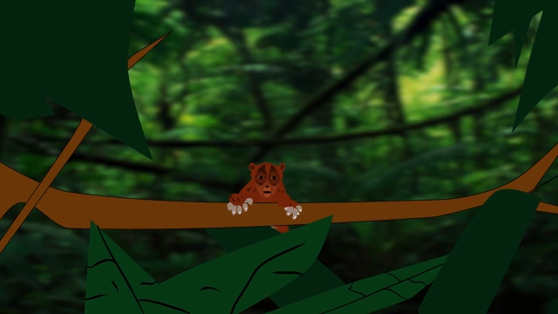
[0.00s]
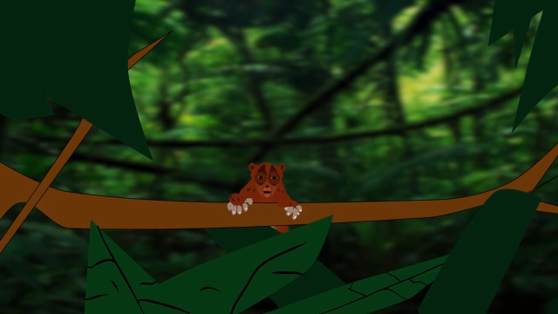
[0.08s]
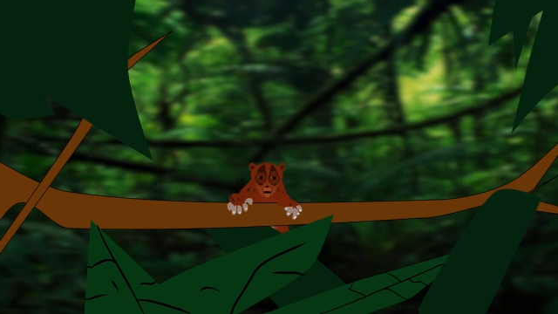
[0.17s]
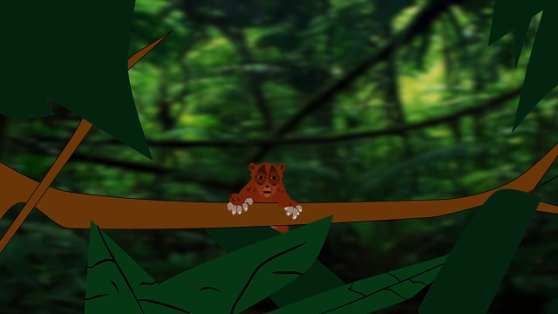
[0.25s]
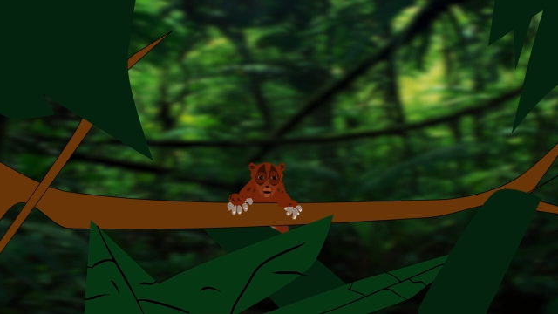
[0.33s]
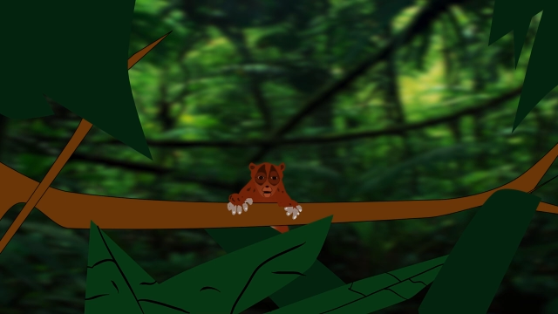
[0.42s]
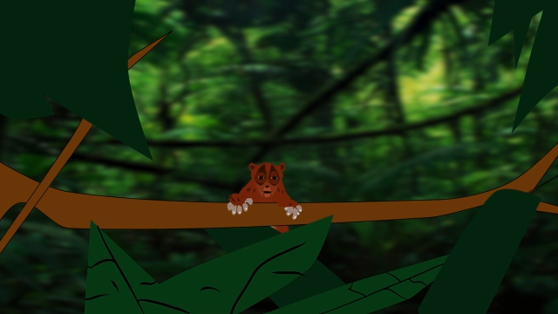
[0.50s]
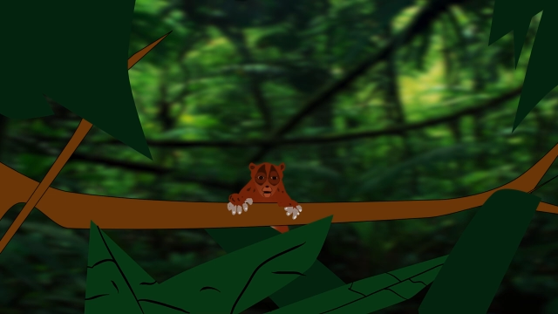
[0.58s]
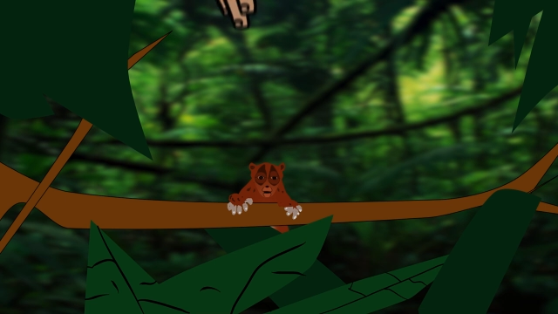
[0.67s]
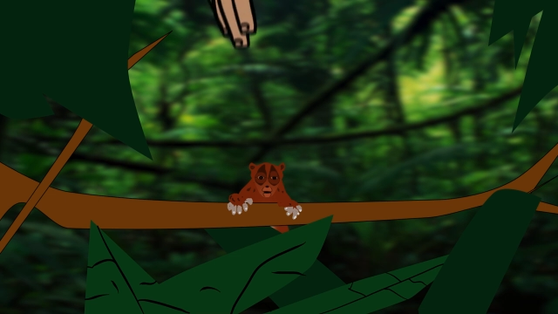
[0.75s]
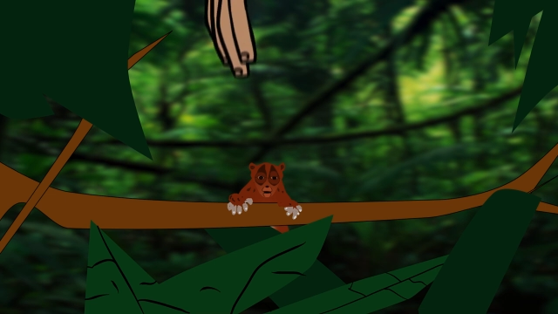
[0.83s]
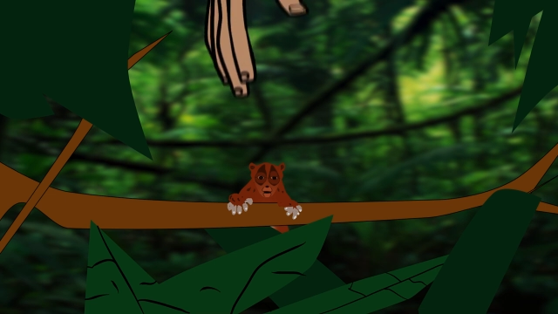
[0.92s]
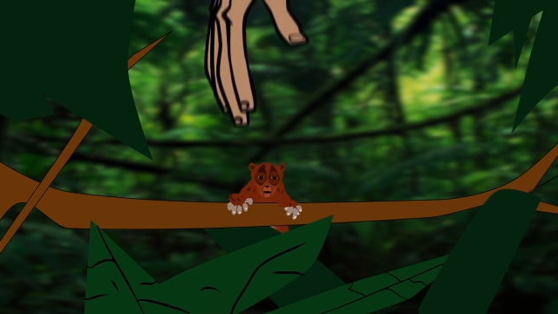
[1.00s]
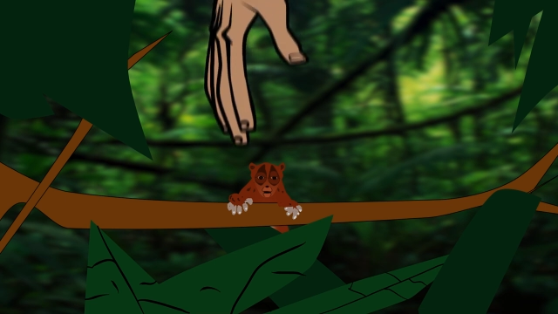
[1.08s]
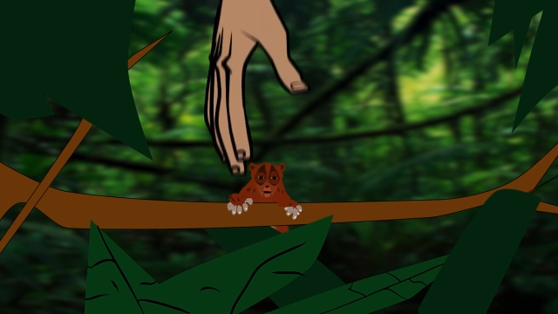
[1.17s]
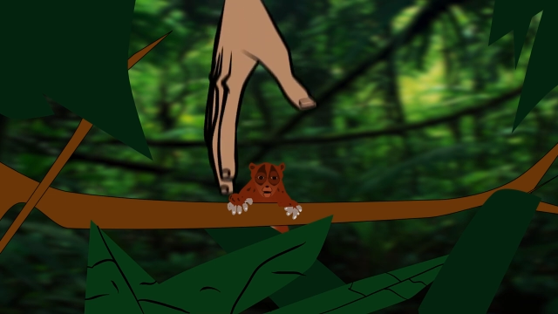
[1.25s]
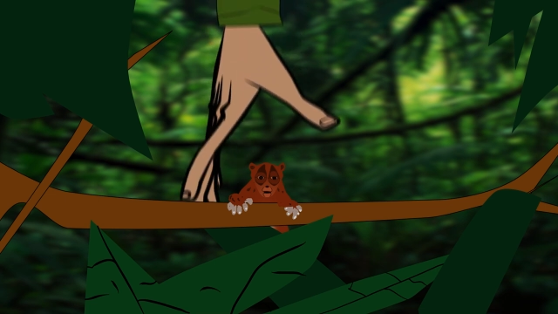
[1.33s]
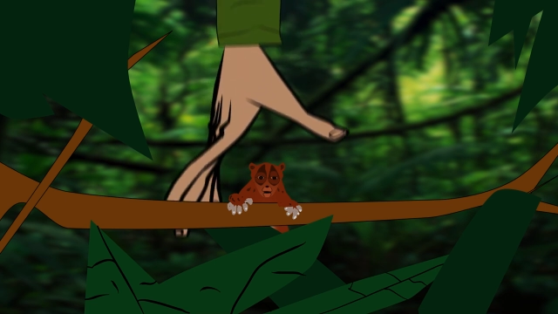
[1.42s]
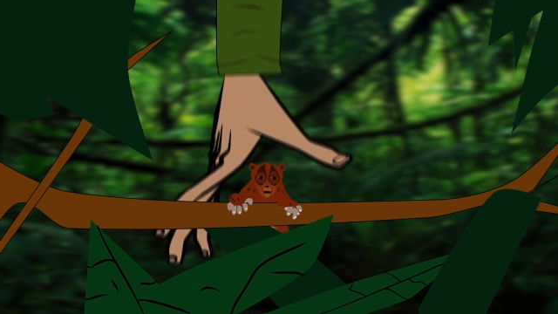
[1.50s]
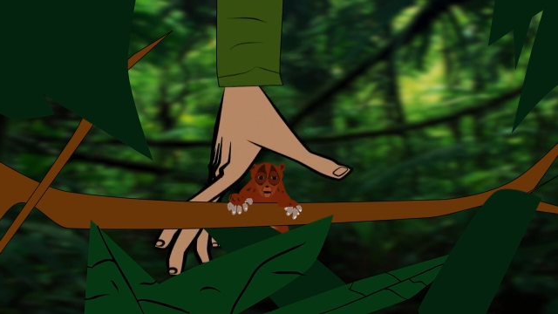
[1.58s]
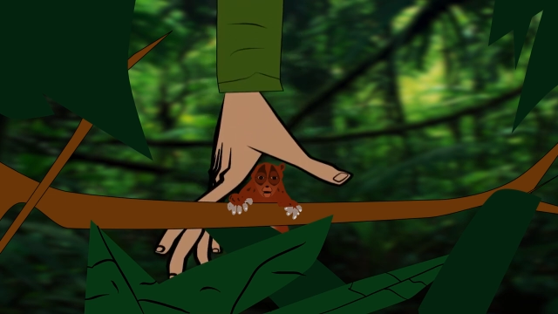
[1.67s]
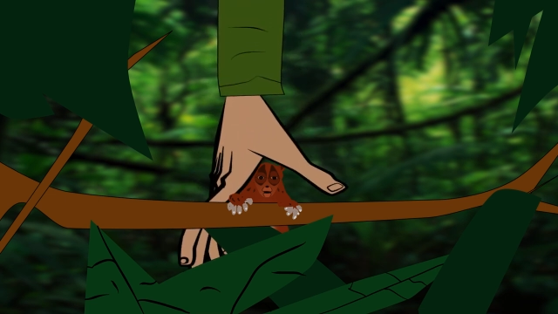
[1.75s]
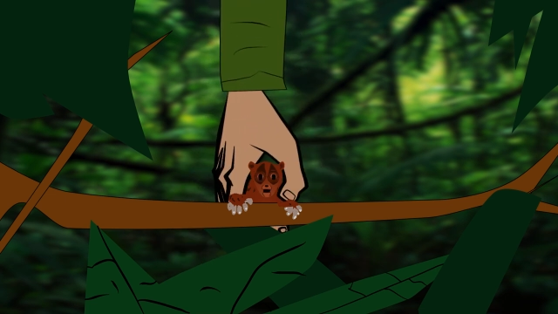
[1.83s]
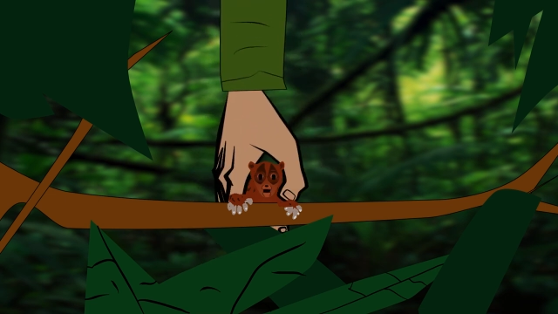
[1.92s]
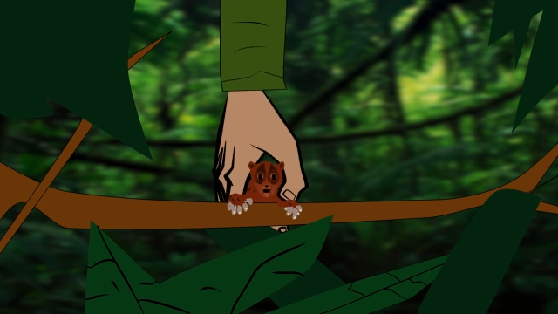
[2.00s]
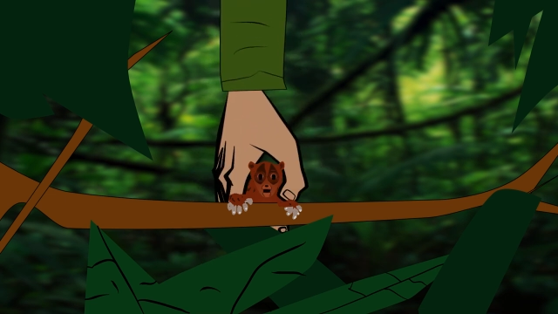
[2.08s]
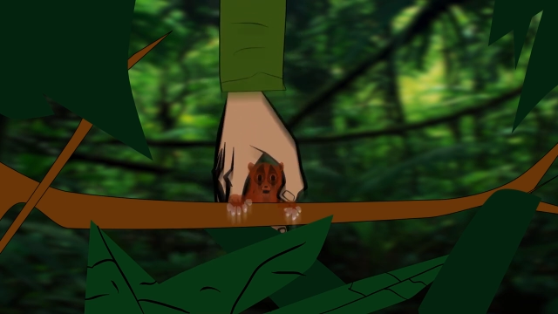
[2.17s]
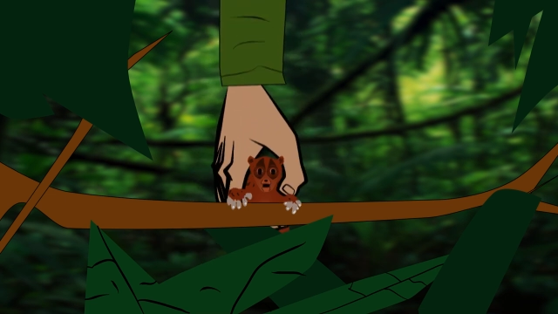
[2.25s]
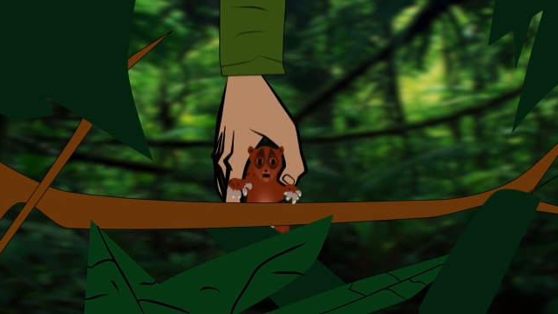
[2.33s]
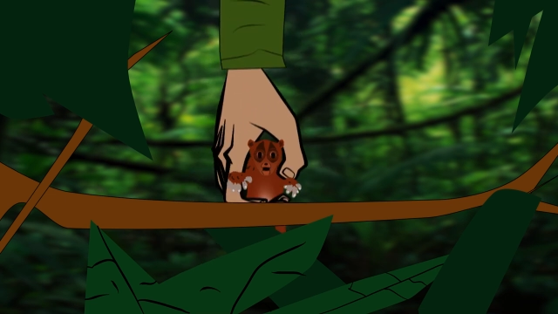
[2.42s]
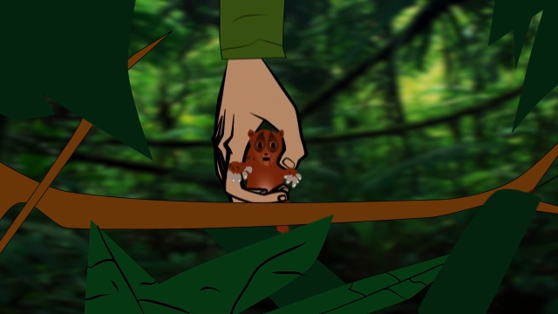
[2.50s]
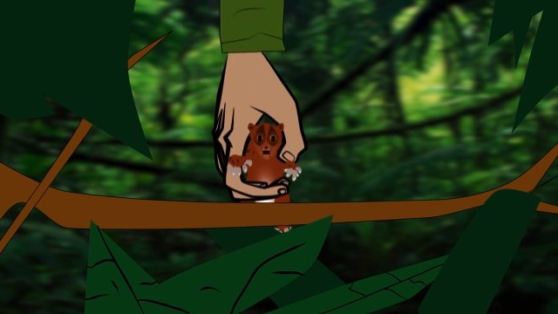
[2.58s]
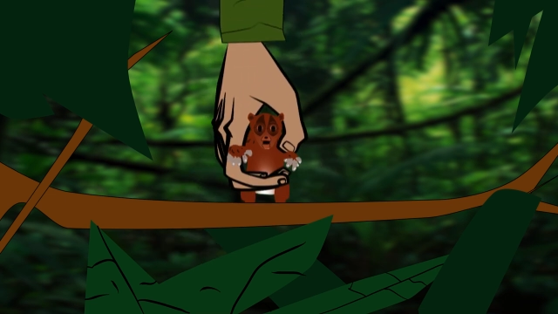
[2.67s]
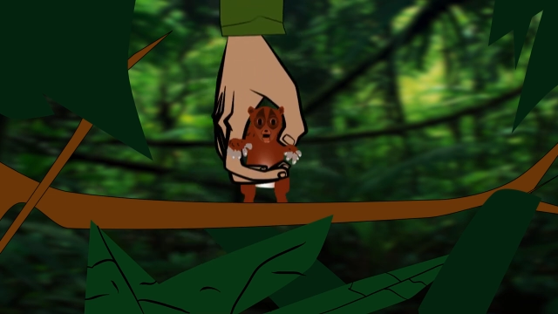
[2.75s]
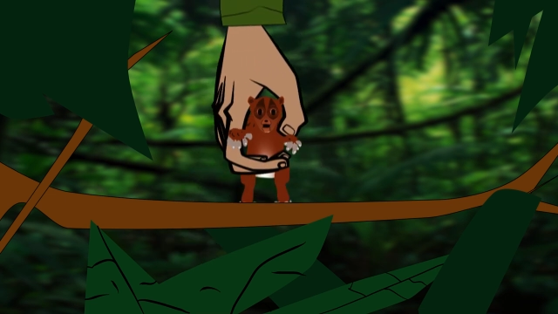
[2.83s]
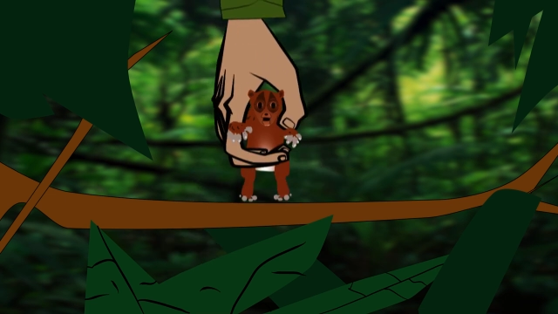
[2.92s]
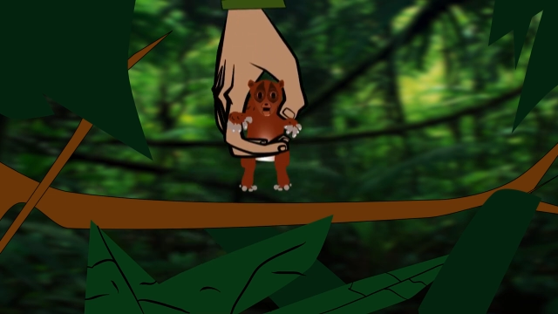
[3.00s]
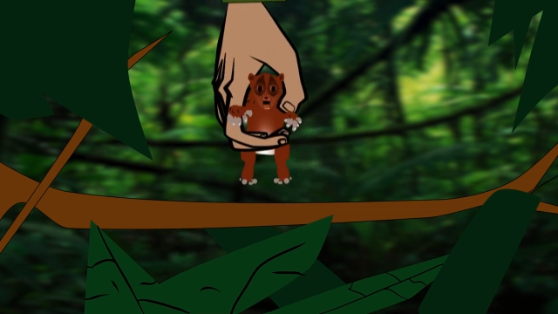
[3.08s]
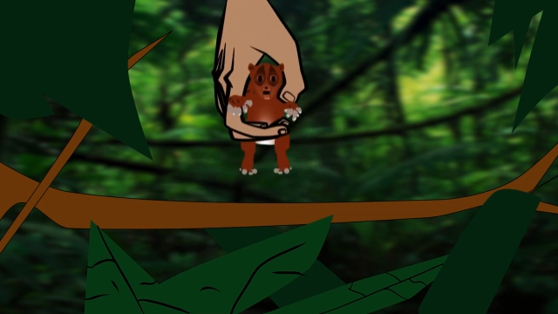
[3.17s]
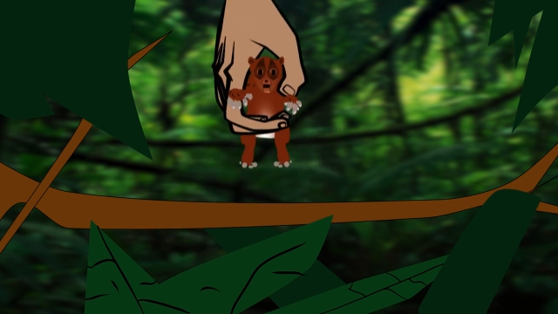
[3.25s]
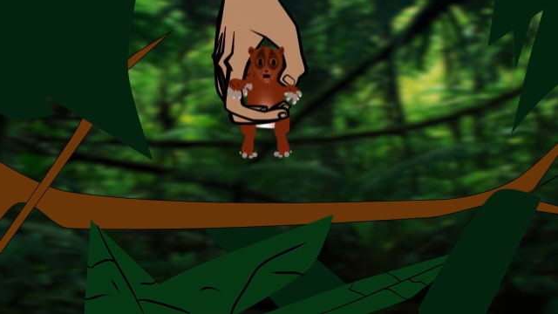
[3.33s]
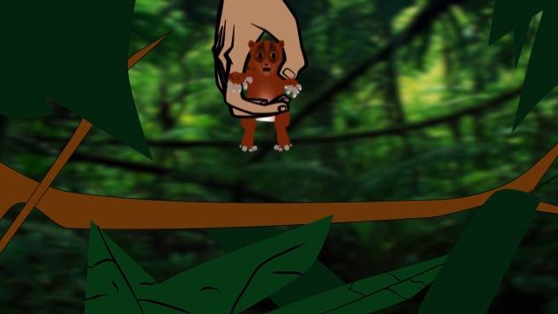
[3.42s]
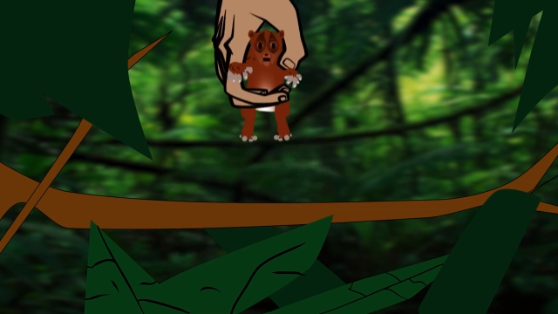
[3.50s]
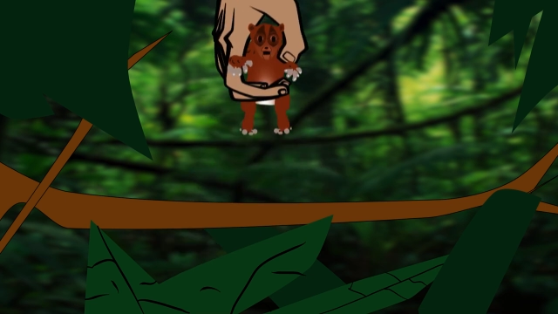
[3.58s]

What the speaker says: [unreadable: no face in view]